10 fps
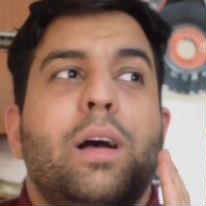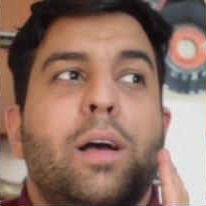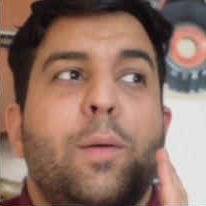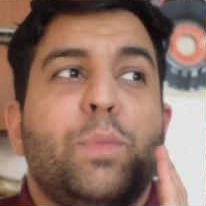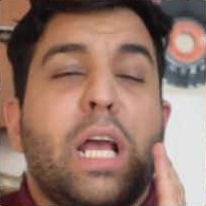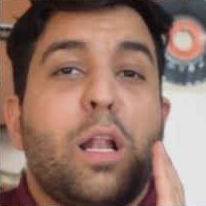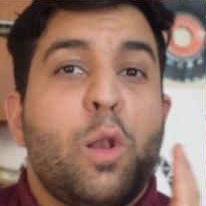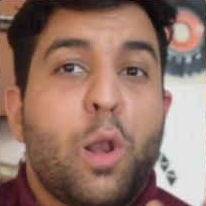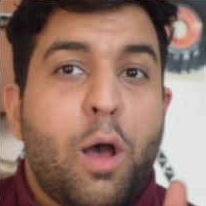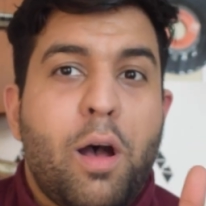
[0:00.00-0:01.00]
a
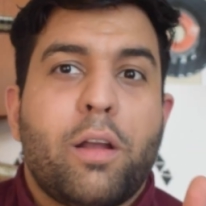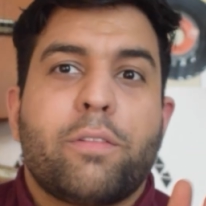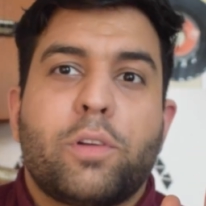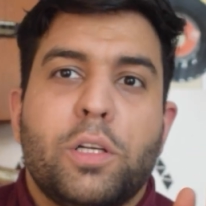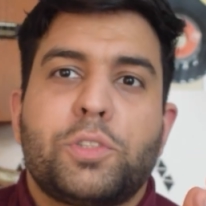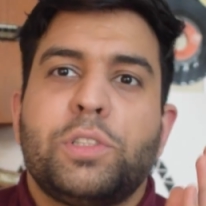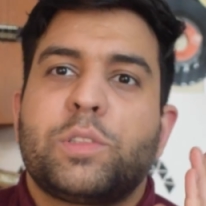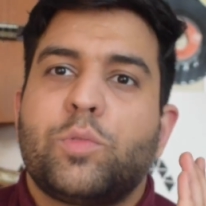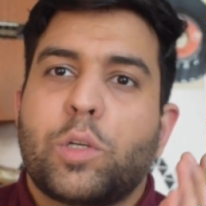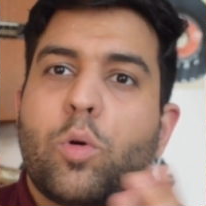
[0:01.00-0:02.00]
lot of
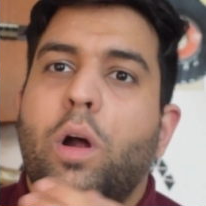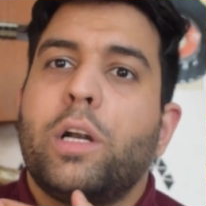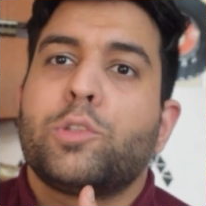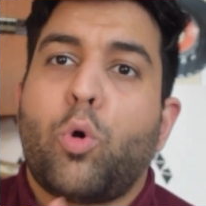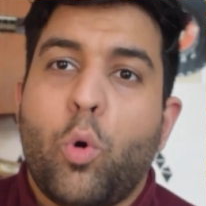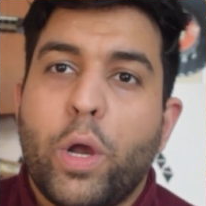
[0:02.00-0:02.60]
countries required